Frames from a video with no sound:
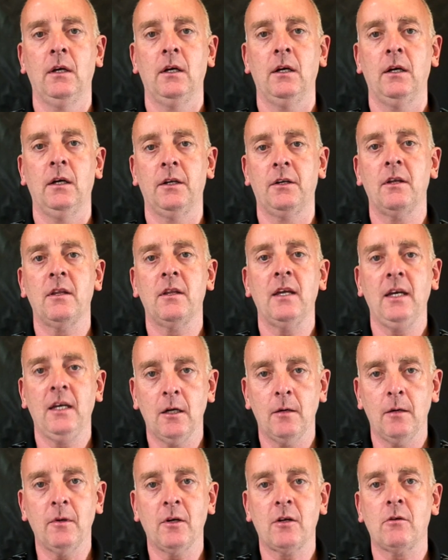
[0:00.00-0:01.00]
Uh, do they
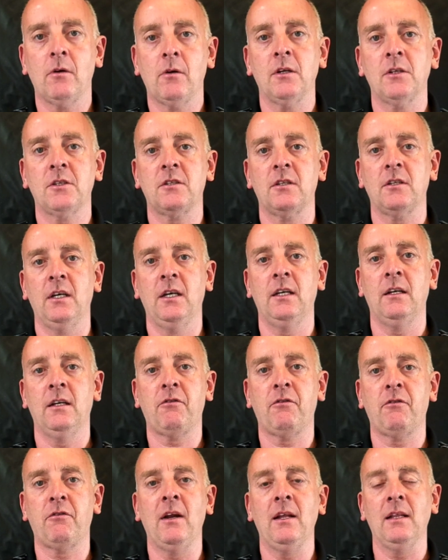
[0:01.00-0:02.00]
come across in a
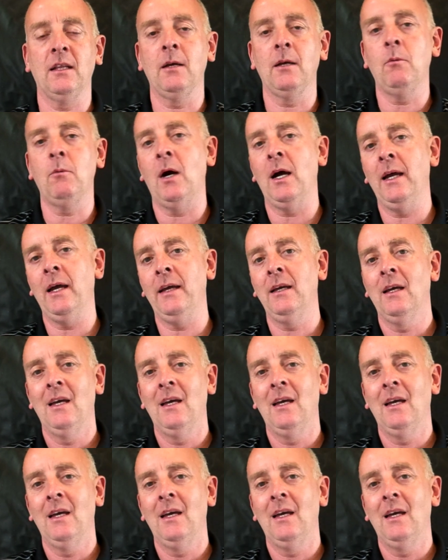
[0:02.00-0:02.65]
friendly way?